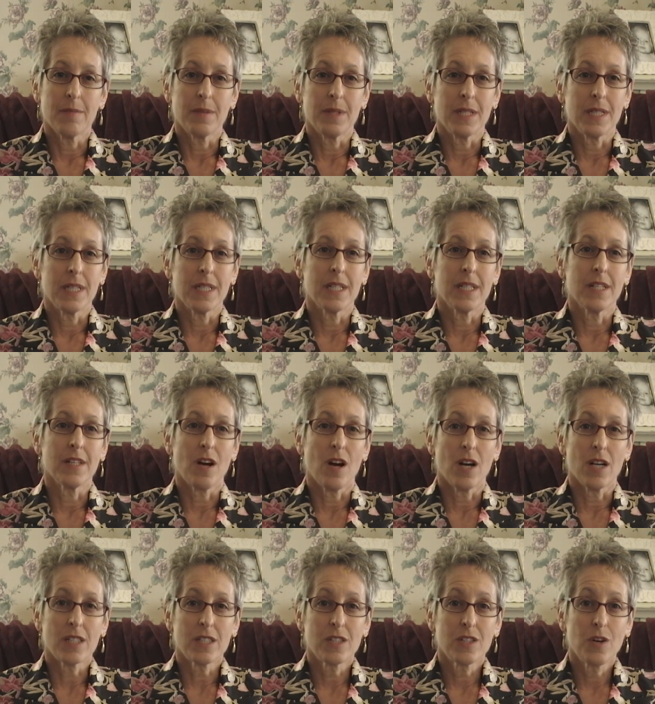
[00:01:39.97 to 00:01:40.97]
In
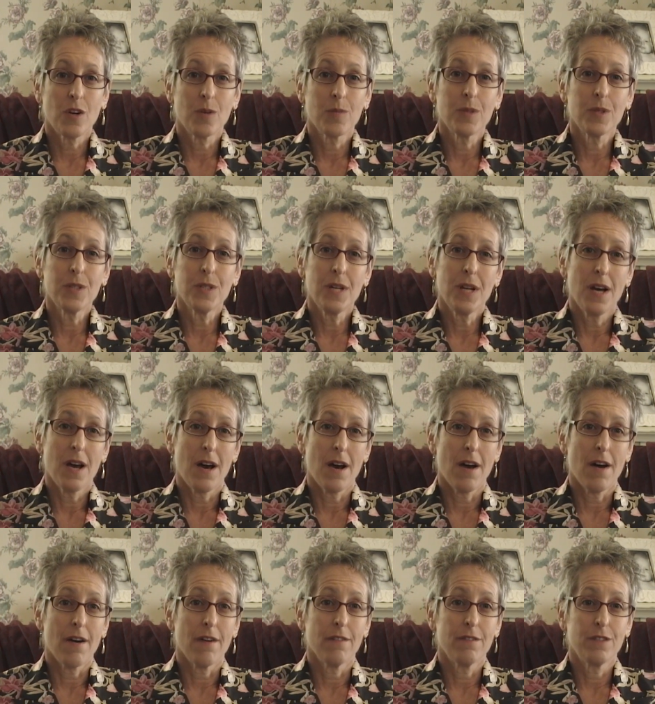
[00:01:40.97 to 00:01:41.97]
October
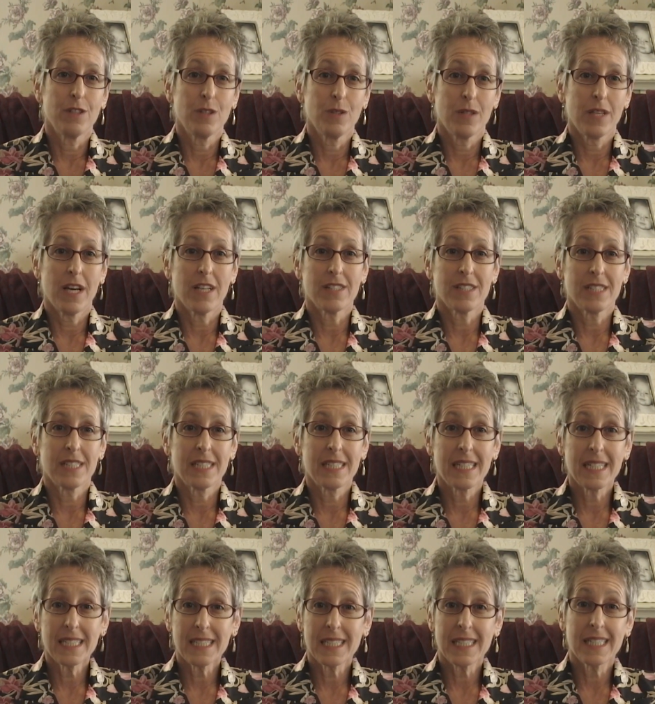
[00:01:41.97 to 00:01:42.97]
of
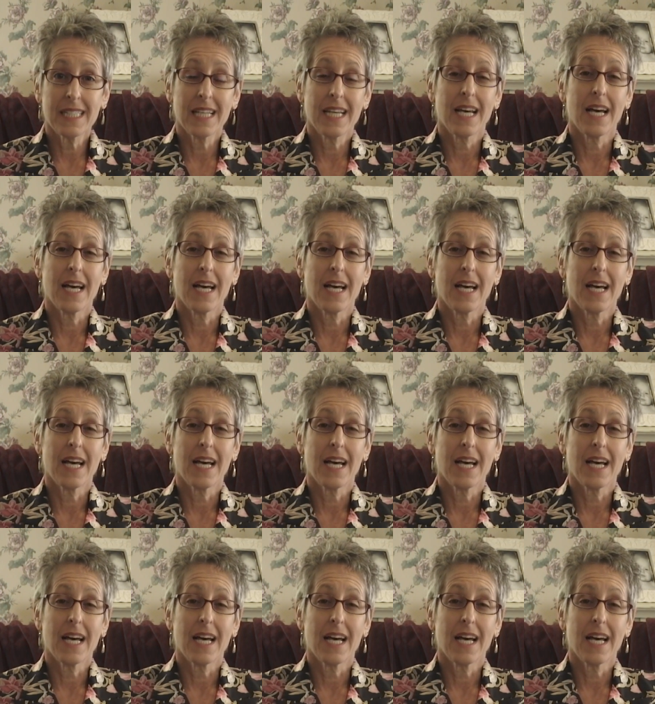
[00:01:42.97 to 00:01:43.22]
2006,